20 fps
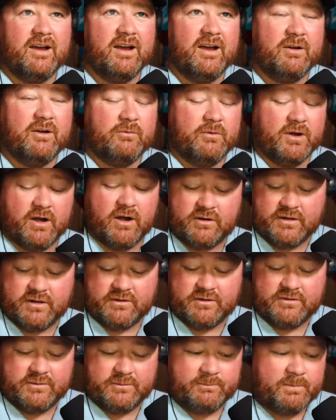
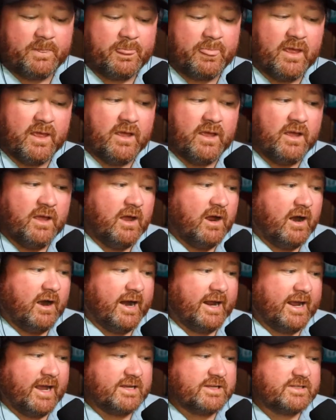regardless. All
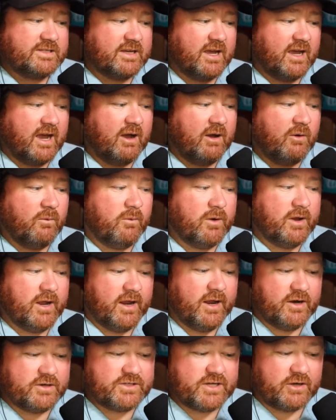right, guys,
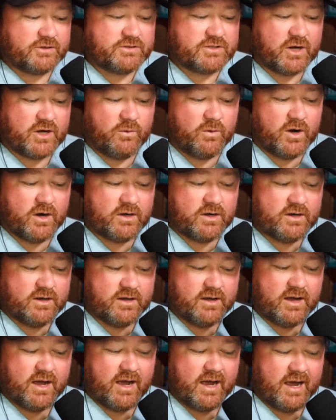here's how it's going to work.
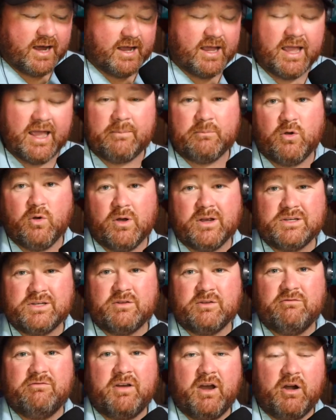I am going
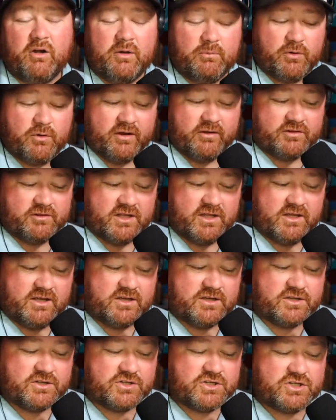to very briefly
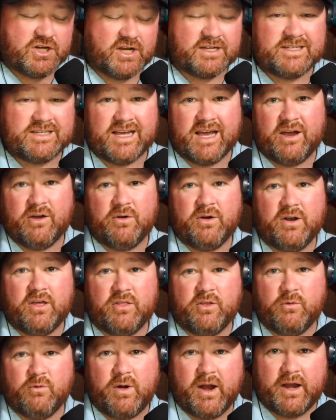shut down
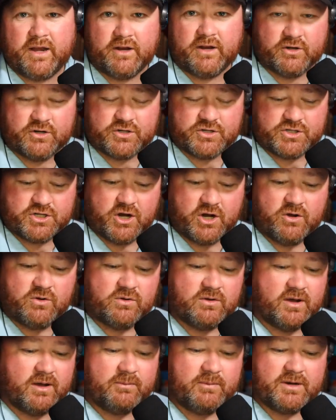the regular
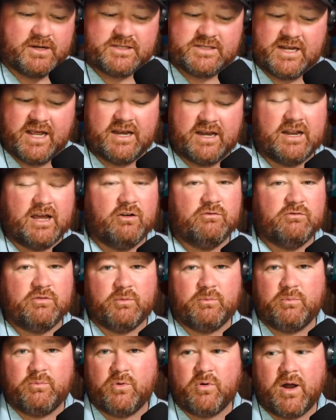show. I'm going to stand down
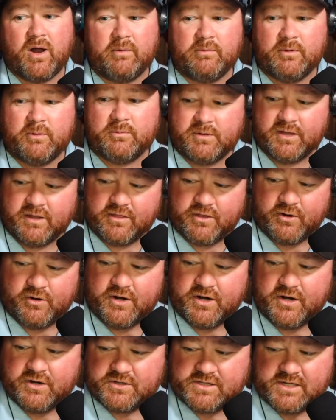for probably
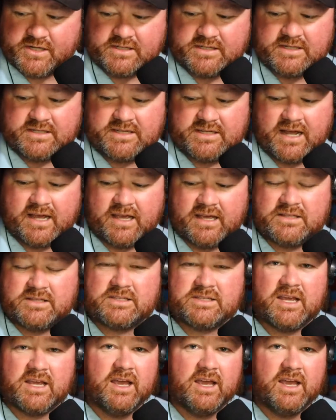30 or 60 seconds,